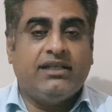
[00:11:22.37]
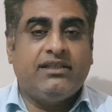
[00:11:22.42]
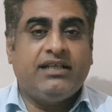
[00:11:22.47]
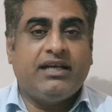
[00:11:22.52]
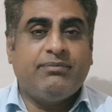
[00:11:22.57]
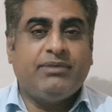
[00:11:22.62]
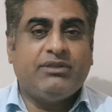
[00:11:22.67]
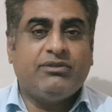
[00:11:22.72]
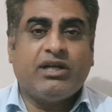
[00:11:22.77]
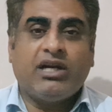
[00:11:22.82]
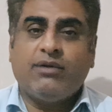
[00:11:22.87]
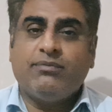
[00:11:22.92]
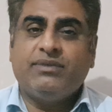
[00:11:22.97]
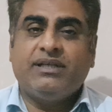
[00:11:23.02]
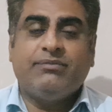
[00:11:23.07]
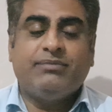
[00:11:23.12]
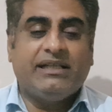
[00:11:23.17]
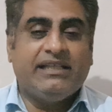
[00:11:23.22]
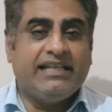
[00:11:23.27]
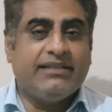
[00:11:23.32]
To wrap it
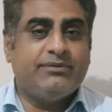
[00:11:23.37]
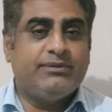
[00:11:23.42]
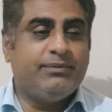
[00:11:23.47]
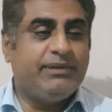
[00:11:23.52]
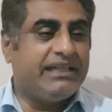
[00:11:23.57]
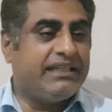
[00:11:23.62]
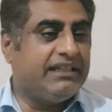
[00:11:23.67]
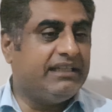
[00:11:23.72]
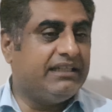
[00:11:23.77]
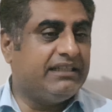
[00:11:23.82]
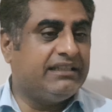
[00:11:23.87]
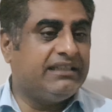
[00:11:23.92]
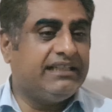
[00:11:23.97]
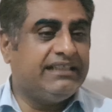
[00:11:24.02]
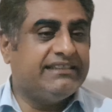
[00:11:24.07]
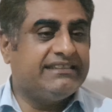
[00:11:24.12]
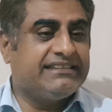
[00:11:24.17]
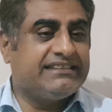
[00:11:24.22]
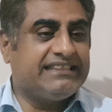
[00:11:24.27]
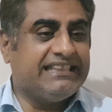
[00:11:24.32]
up, let's be clear.
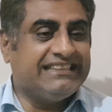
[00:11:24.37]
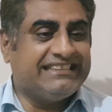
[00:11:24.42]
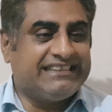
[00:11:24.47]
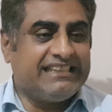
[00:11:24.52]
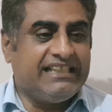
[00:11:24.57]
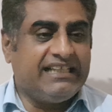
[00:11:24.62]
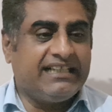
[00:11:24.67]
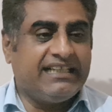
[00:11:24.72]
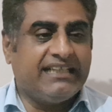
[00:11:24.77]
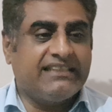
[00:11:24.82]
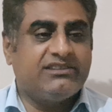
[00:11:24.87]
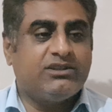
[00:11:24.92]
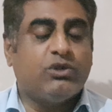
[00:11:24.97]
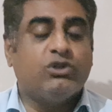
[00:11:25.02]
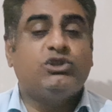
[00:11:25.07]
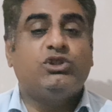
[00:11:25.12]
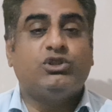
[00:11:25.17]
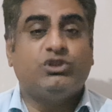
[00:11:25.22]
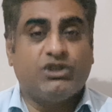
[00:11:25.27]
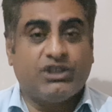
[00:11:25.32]
There is still a
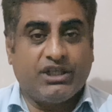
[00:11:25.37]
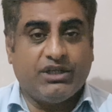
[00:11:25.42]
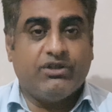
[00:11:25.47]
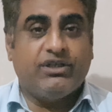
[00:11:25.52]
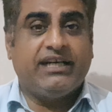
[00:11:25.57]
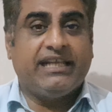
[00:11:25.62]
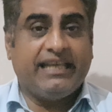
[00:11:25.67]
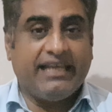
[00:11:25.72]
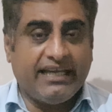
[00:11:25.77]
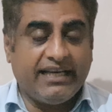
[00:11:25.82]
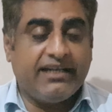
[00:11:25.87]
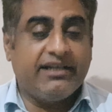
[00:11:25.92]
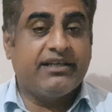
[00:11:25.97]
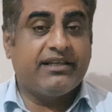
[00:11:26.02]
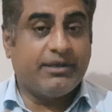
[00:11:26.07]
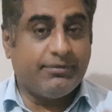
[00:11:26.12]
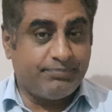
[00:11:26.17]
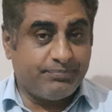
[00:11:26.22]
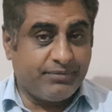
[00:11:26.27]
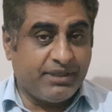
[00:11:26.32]
tax on Social Security
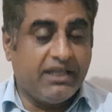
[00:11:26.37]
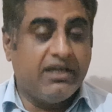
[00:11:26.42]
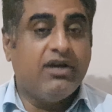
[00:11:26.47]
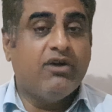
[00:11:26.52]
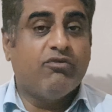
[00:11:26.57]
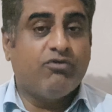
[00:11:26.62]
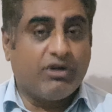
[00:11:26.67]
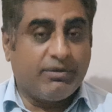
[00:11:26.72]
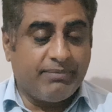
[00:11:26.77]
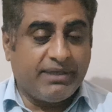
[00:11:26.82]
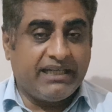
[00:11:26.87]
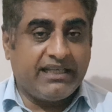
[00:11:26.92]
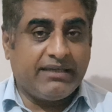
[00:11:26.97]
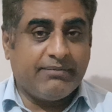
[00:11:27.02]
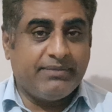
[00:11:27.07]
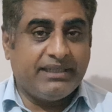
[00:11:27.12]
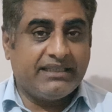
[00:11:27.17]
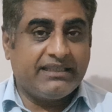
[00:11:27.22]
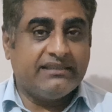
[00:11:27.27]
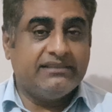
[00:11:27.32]
income for many
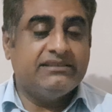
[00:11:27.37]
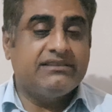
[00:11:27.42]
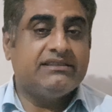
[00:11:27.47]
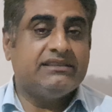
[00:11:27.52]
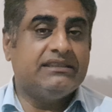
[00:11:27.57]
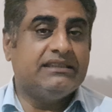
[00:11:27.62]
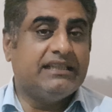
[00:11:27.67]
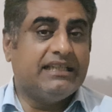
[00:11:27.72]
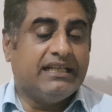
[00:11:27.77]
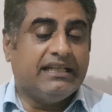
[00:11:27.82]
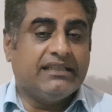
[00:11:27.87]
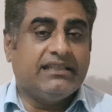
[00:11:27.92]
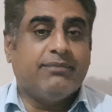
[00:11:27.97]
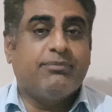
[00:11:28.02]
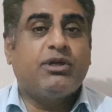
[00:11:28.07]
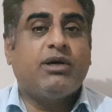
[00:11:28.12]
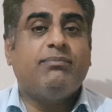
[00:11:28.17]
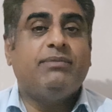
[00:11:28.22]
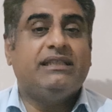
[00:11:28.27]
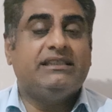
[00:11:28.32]
Americans. The
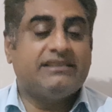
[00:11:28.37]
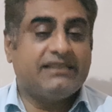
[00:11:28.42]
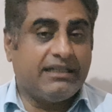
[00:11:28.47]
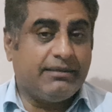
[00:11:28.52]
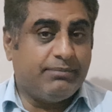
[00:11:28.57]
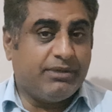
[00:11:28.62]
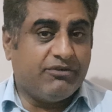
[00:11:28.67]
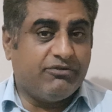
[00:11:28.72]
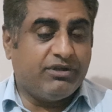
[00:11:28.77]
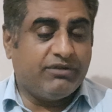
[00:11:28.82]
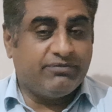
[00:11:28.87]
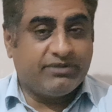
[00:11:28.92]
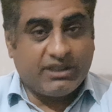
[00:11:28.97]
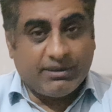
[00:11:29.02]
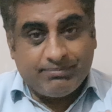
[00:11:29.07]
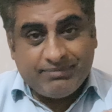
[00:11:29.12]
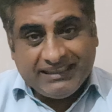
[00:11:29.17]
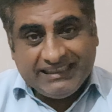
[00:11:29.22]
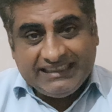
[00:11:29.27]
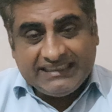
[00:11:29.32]
promise of a
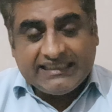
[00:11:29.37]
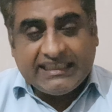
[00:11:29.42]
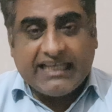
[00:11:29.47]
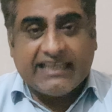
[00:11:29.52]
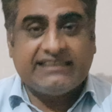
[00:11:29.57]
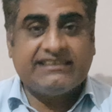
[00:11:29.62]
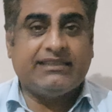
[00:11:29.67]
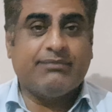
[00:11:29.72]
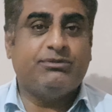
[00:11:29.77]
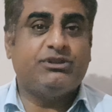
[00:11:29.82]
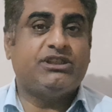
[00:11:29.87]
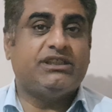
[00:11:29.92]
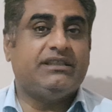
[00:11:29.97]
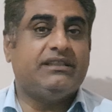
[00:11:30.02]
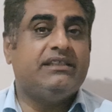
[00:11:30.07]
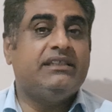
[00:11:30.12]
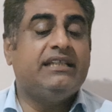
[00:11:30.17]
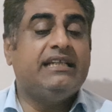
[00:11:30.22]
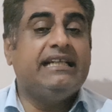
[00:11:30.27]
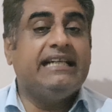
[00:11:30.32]
complete
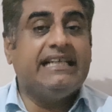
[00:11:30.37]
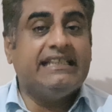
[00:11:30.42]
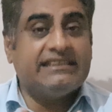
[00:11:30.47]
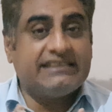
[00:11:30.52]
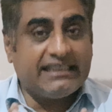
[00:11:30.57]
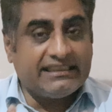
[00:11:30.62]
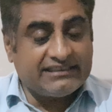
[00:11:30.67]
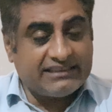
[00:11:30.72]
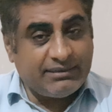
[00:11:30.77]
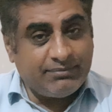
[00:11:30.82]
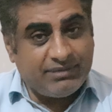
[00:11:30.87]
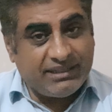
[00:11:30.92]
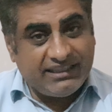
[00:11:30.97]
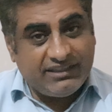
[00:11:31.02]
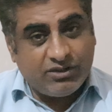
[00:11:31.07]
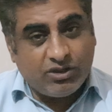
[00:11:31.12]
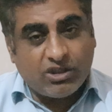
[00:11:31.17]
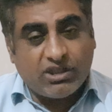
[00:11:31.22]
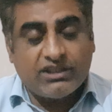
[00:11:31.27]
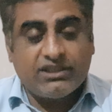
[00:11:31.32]
exemption is simply
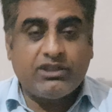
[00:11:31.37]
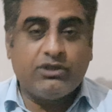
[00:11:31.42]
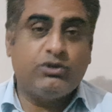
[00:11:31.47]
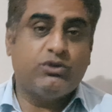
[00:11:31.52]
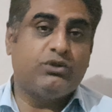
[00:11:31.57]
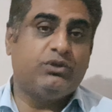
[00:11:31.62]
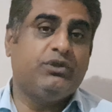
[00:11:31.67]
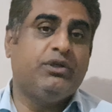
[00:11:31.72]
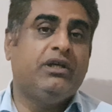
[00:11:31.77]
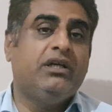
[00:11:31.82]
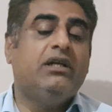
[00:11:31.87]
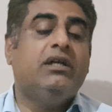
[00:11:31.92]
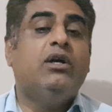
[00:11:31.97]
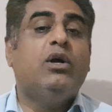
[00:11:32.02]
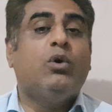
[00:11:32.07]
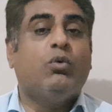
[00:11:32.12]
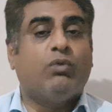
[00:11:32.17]
not true.